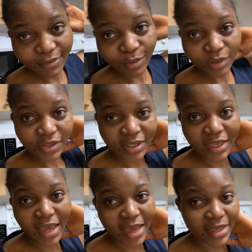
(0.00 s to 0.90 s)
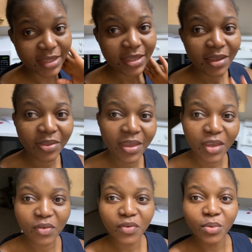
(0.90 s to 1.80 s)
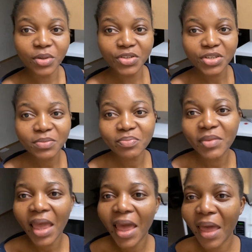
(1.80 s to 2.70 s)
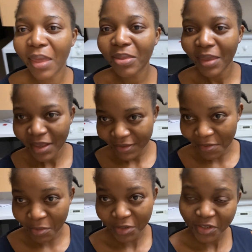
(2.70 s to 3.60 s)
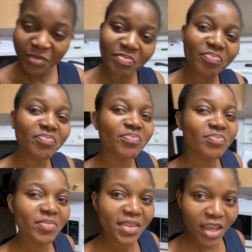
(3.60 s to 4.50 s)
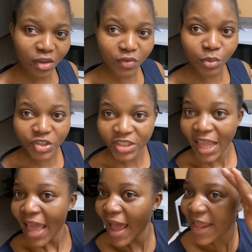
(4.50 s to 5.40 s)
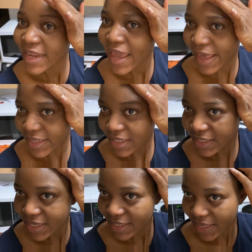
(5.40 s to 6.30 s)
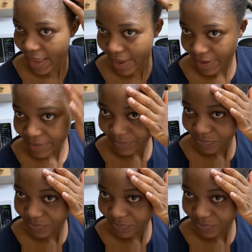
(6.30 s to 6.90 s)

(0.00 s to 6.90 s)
for watching, guys. Thank you for watching. Thanks for watching. Thank you for watching. And yes, this hair,